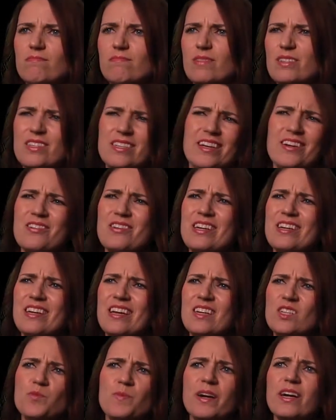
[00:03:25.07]
a scary
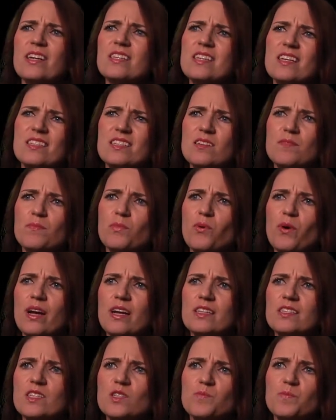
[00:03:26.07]
experience at some
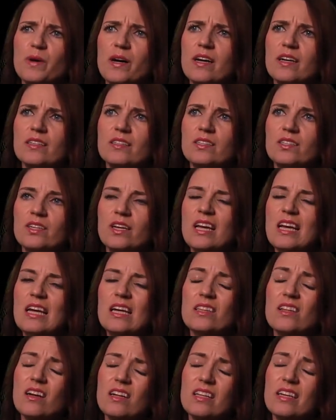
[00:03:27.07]
points, but
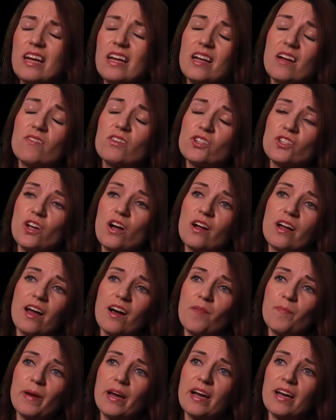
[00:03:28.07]
luckily I never saw
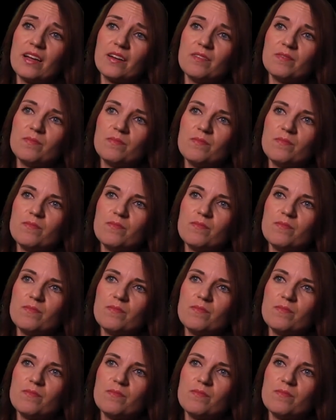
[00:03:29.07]
combat.